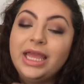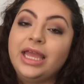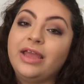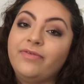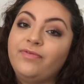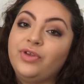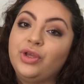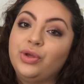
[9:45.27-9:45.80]

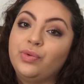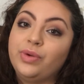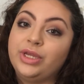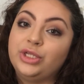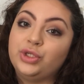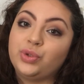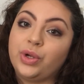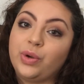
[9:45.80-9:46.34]
if you
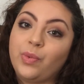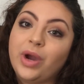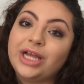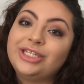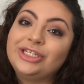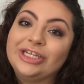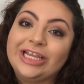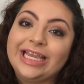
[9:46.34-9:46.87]
enjoyed
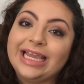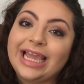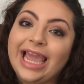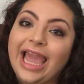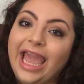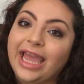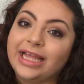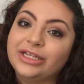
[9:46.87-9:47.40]
watching,
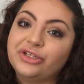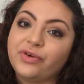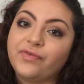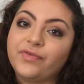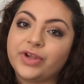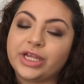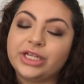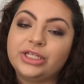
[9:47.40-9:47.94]
and don't
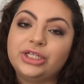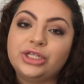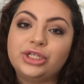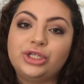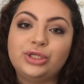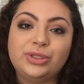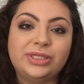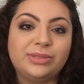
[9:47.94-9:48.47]
forget
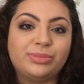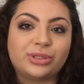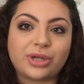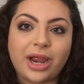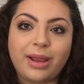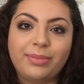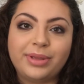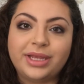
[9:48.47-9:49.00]
to
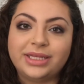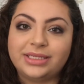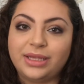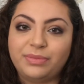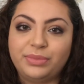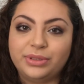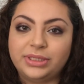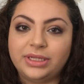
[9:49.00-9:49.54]
subscribe because I
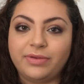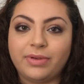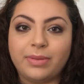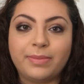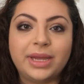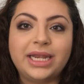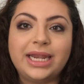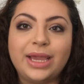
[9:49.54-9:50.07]
post every
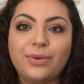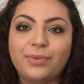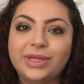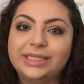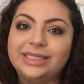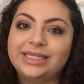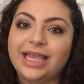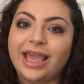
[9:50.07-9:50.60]
Monday,
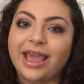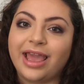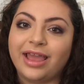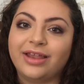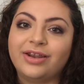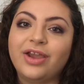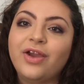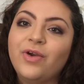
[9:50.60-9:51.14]
Wednesday,
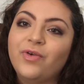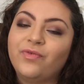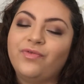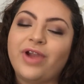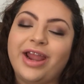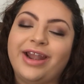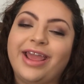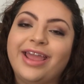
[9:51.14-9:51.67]
and
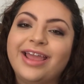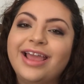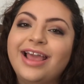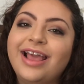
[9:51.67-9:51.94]
Friday.